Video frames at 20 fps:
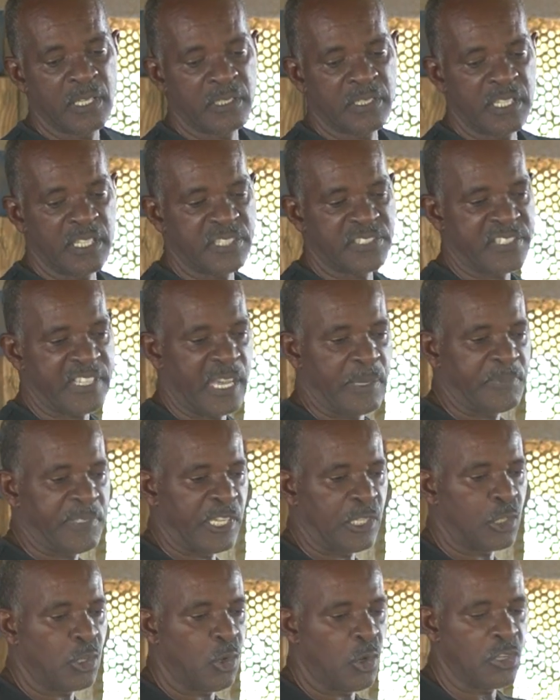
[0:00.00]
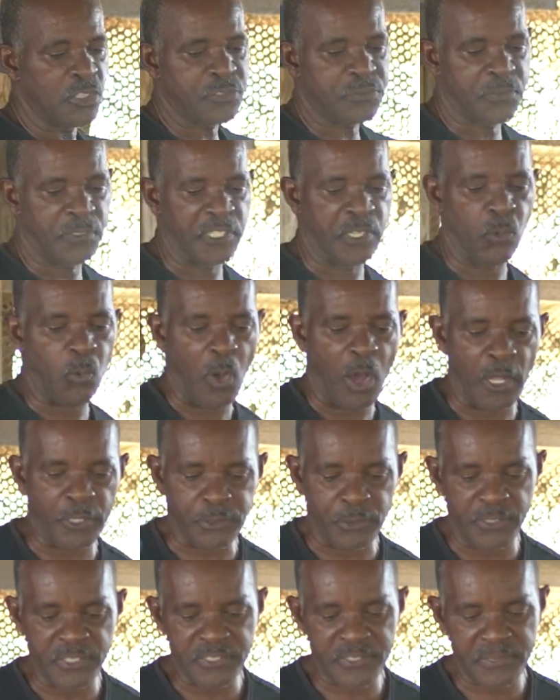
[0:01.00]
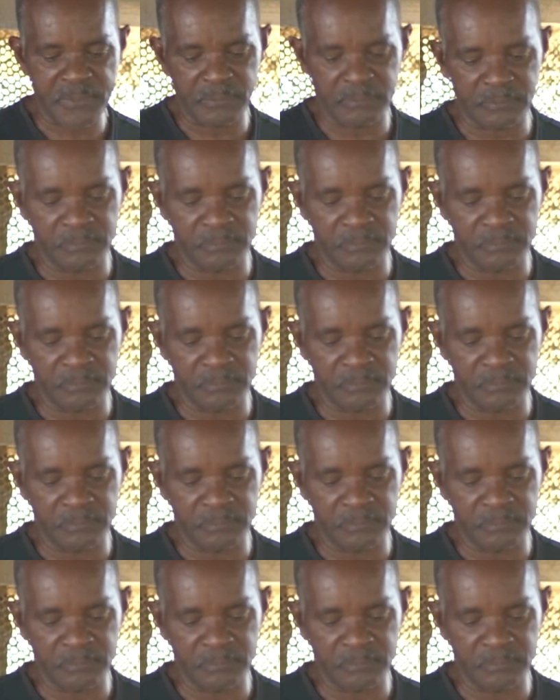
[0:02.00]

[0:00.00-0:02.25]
The same thing goes for the waters.